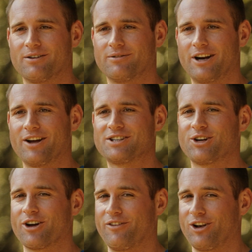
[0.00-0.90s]
Red actually
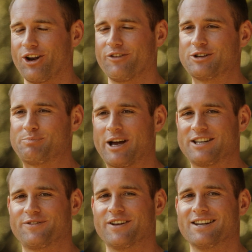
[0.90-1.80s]
got a lot of his base
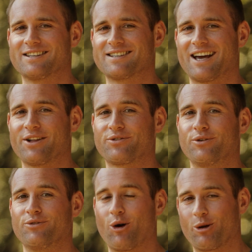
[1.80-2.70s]
fitness uh, through
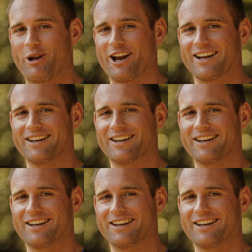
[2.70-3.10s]
rollerblading.